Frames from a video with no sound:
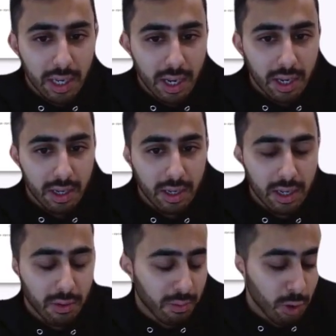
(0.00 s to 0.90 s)

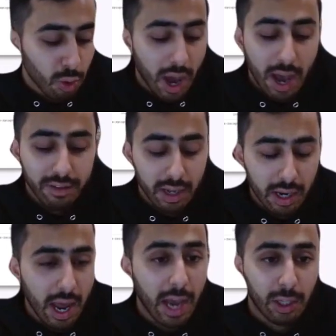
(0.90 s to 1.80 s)
and you have
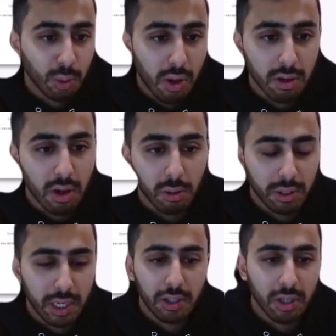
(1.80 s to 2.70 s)
an actual on-call
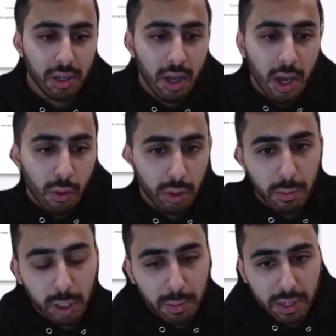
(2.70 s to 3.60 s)
rotation with
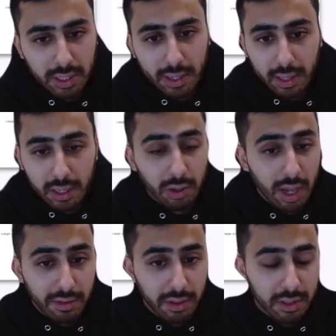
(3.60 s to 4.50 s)
multiple escalation
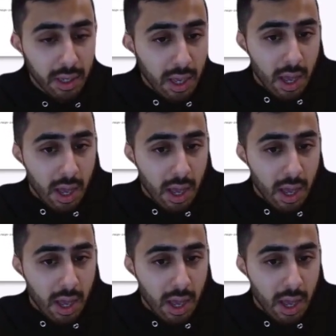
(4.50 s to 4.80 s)
levels.